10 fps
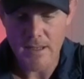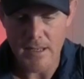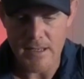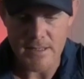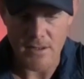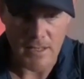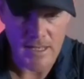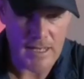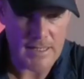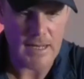is that I
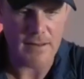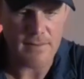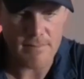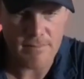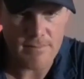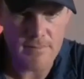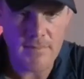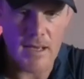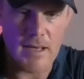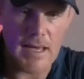can't get
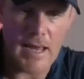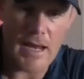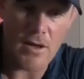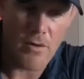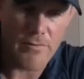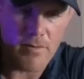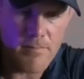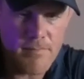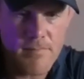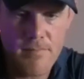any of
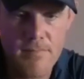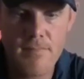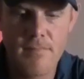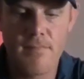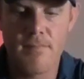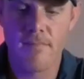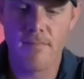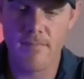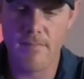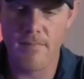them
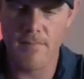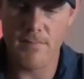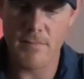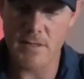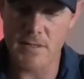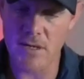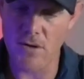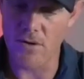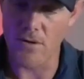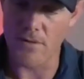to
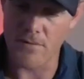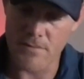turn on.